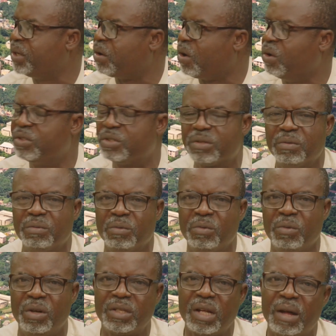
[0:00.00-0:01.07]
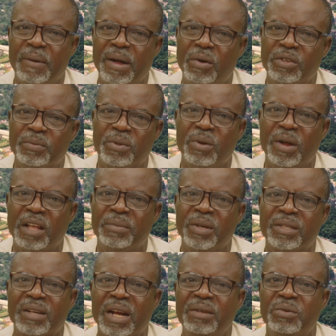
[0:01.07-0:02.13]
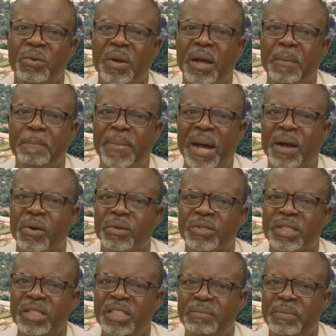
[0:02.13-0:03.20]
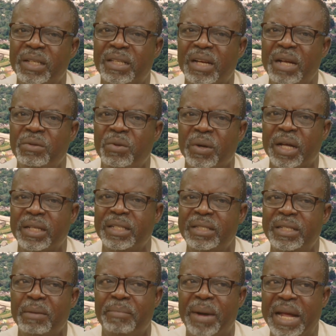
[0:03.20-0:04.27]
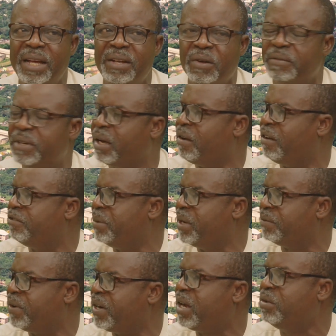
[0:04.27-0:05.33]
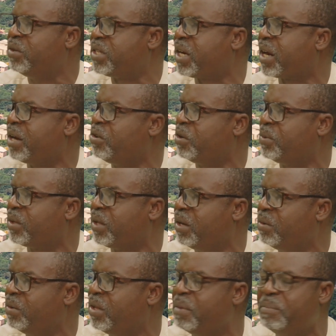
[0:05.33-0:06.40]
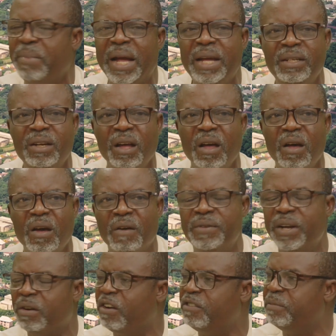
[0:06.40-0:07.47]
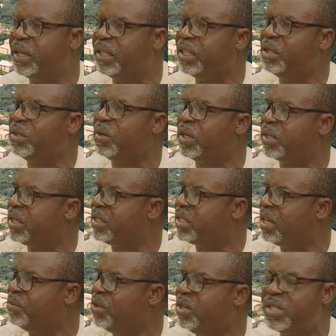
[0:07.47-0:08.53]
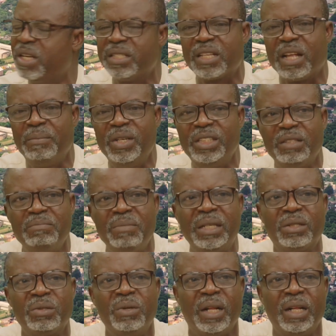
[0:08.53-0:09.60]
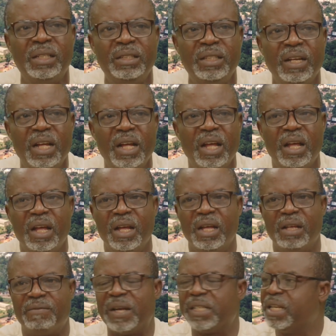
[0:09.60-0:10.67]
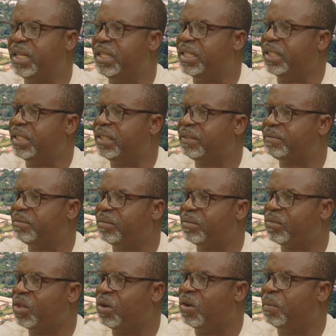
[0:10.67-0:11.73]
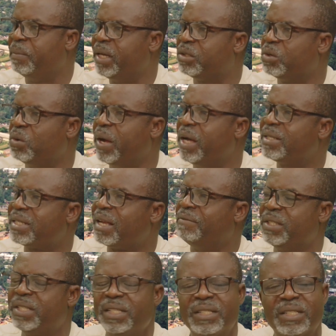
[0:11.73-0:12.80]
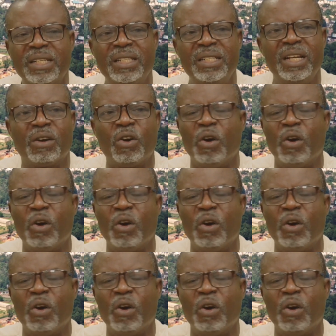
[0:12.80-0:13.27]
because what our hospital has been trying to embark on since, but trying to get in the buy-in of the government, Federal New Psychiatric Hospital, with the buy-in of the government into the system is establishing mental health facilities or mental health services in the